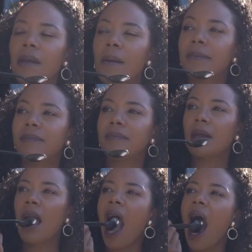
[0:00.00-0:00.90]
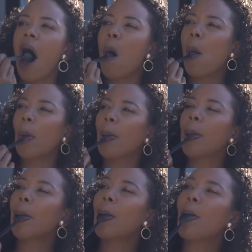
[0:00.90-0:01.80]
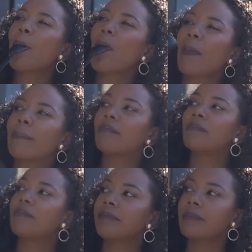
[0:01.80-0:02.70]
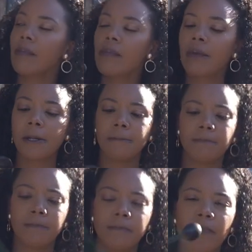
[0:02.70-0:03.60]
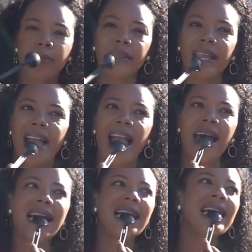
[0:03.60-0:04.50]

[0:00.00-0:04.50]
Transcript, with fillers: And we hope he doesn't for the sake of myself because I love Salt and Straws